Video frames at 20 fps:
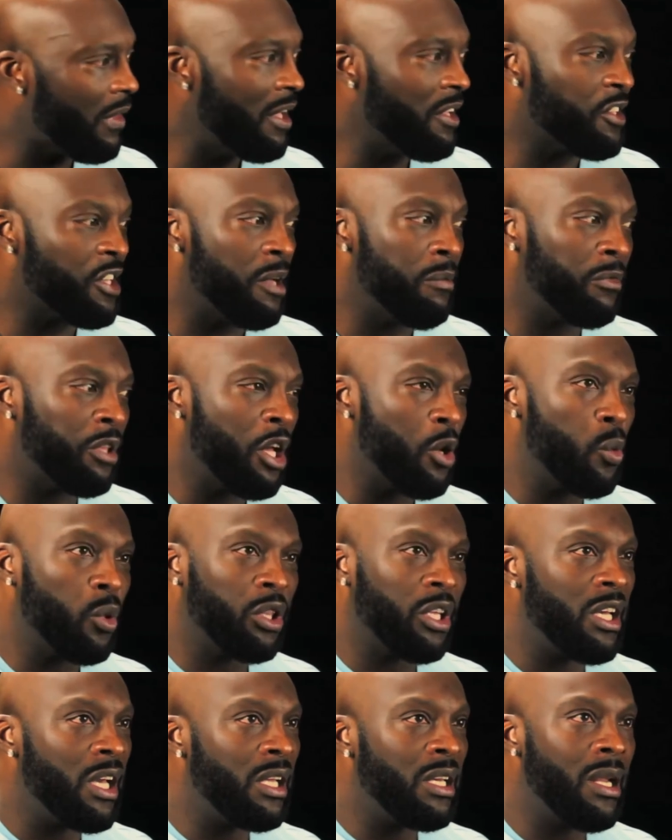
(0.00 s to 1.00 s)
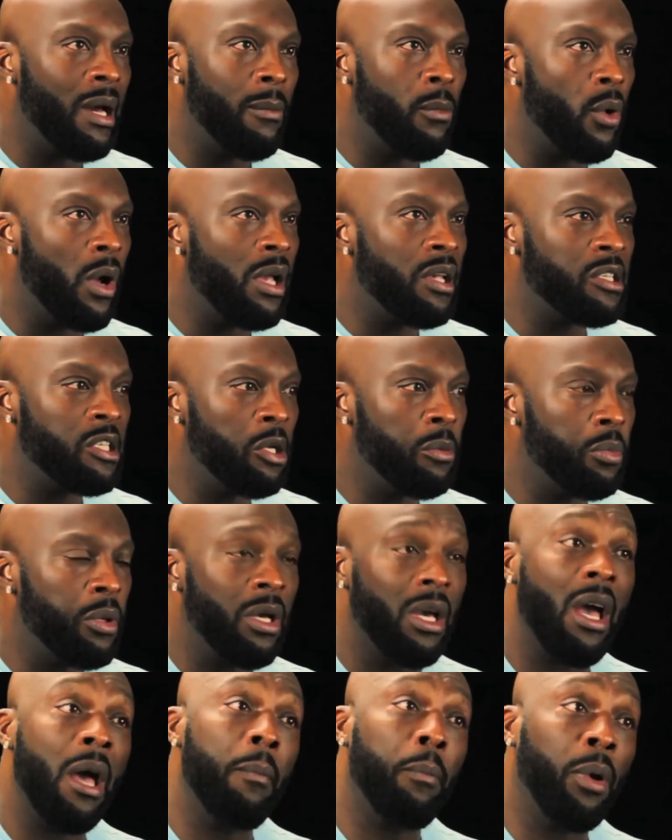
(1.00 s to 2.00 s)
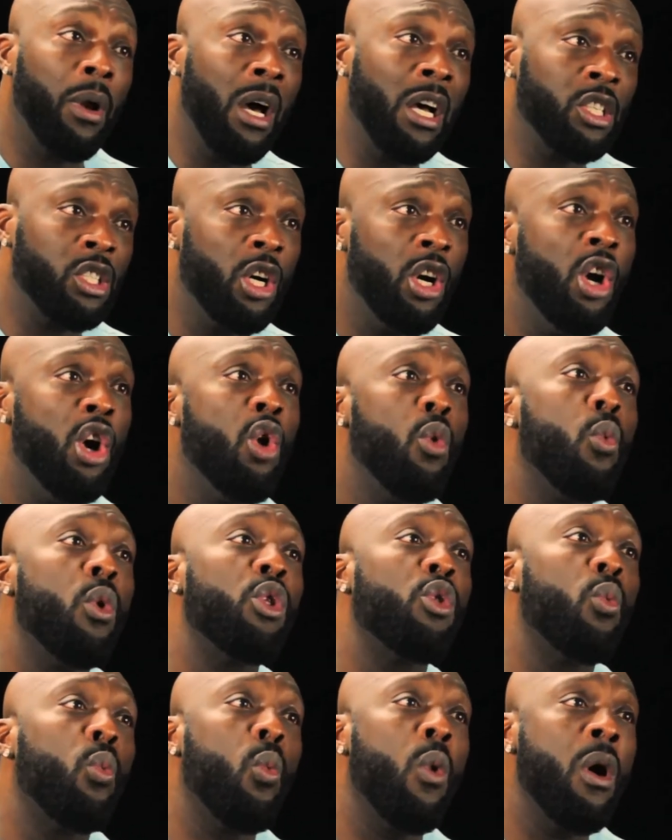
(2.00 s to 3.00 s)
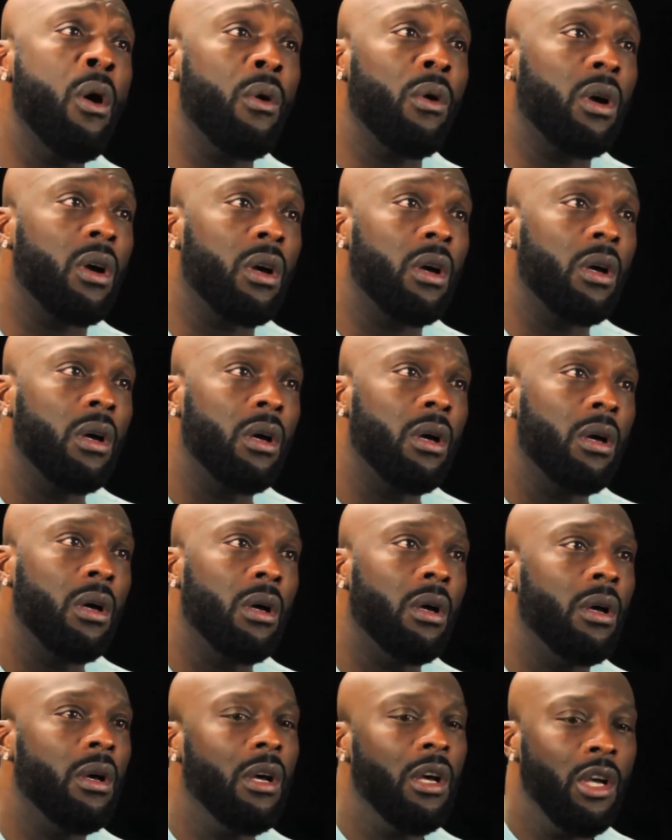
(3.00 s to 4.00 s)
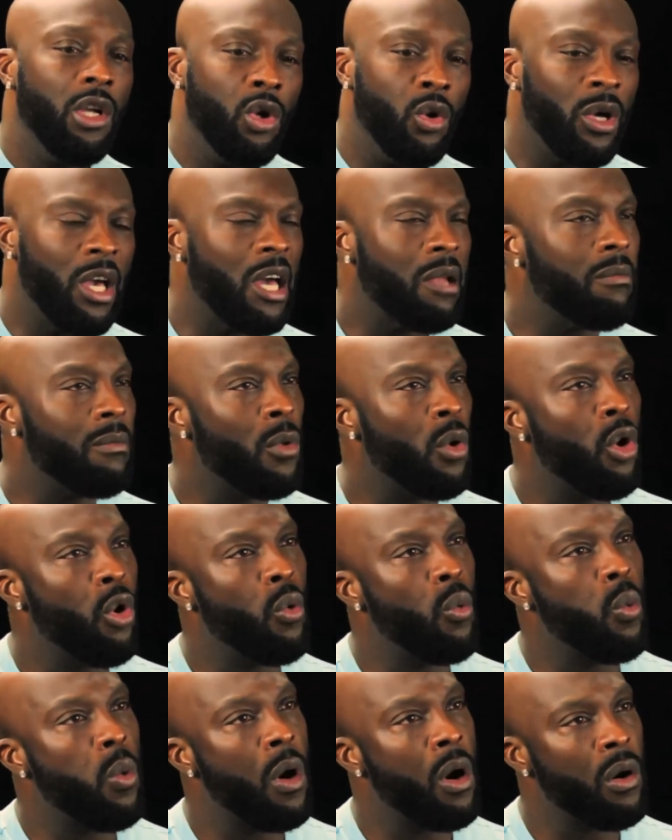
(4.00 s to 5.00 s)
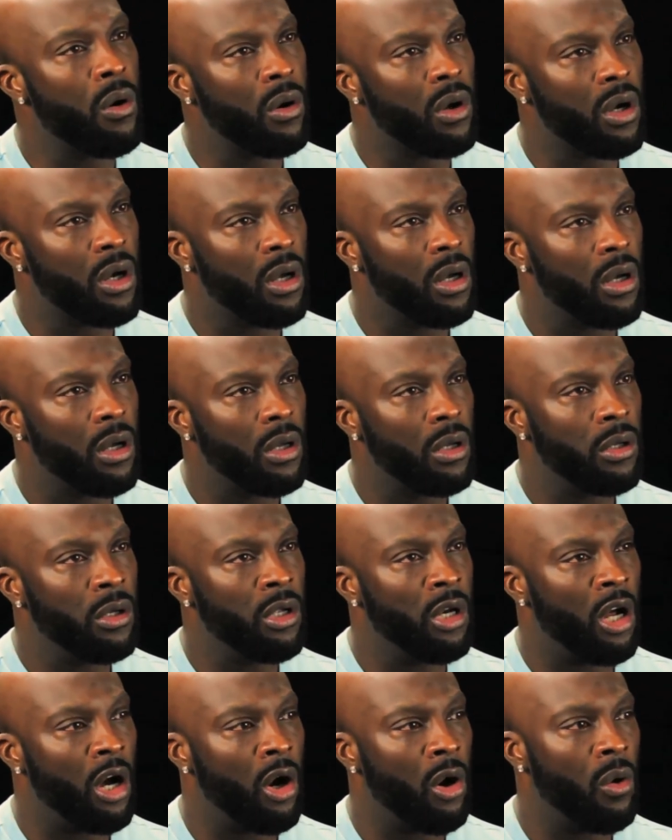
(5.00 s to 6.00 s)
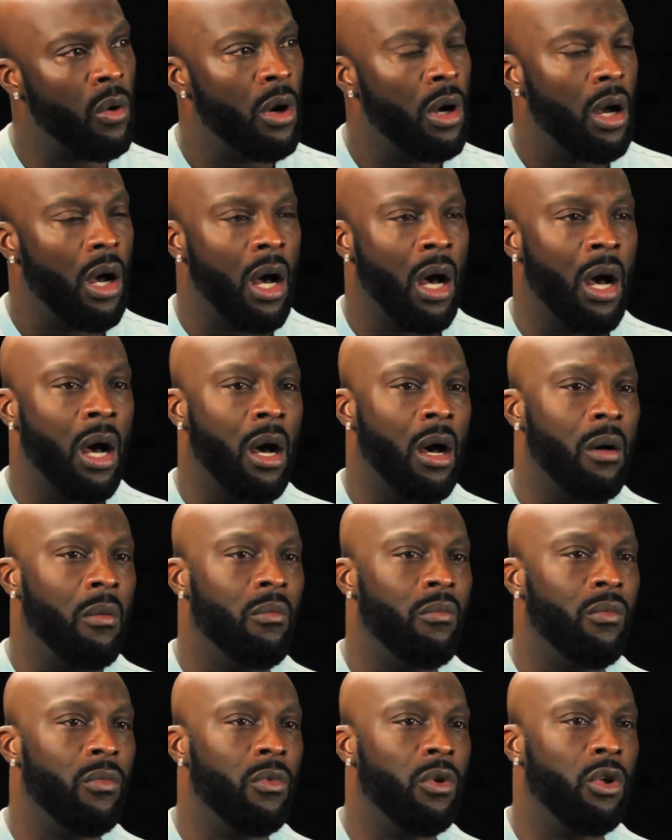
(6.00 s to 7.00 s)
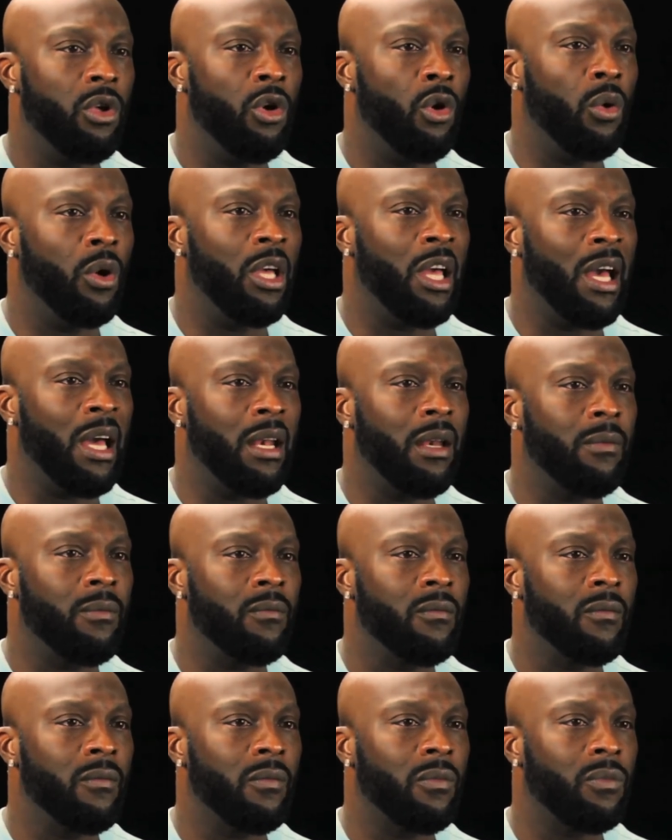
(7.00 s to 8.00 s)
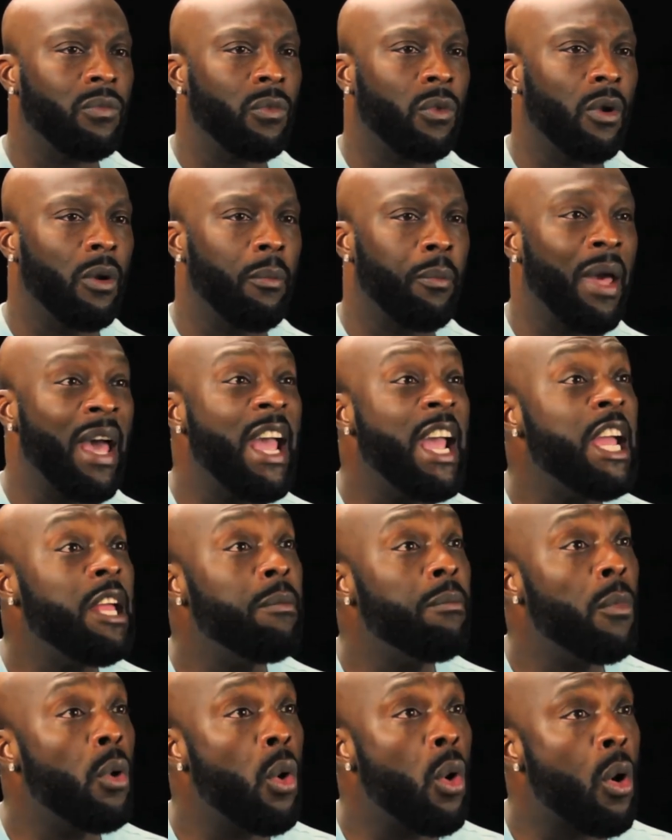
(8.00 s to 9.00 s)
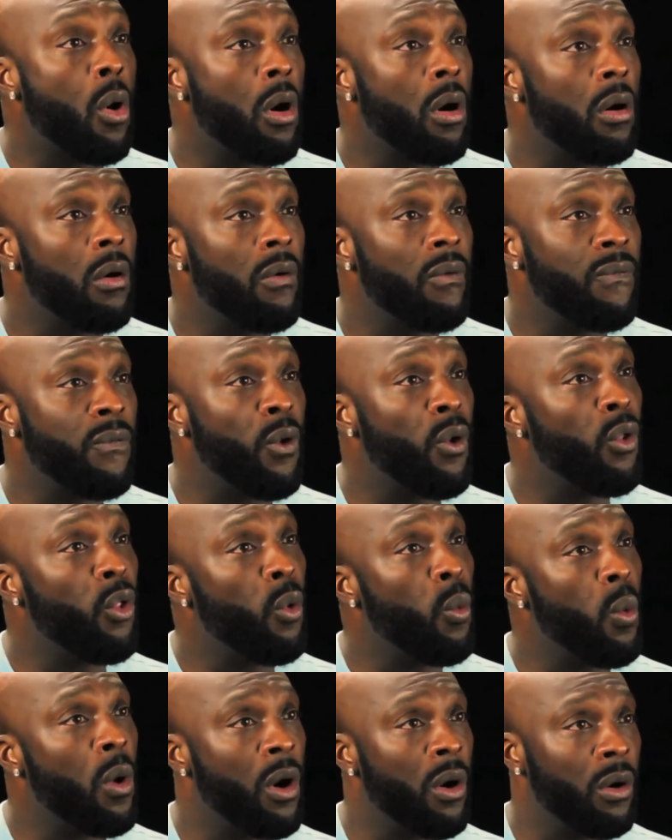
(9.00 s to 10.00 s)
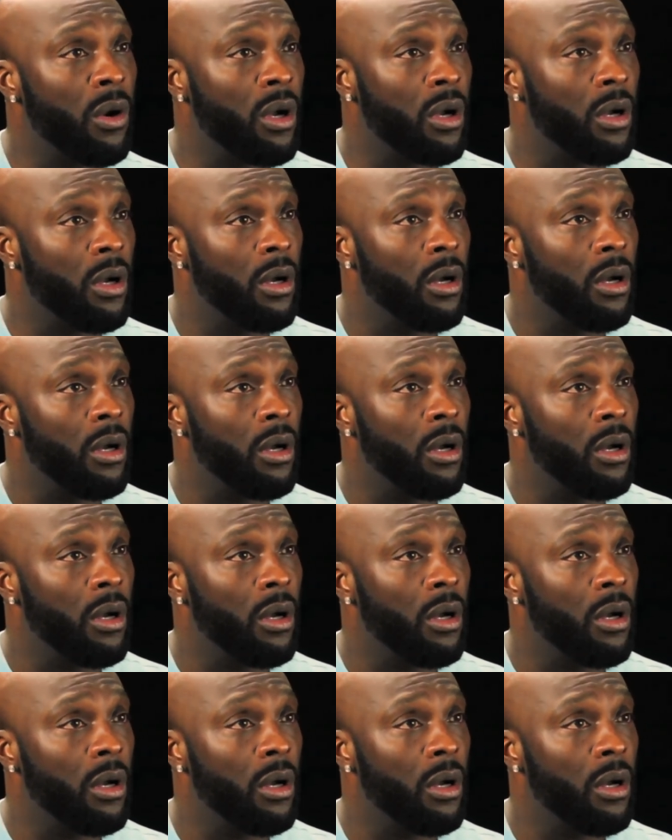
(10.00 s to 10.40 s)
Same thing with the NAACP, and plus with work, you get more work. You know, um, you'll get paid more for the work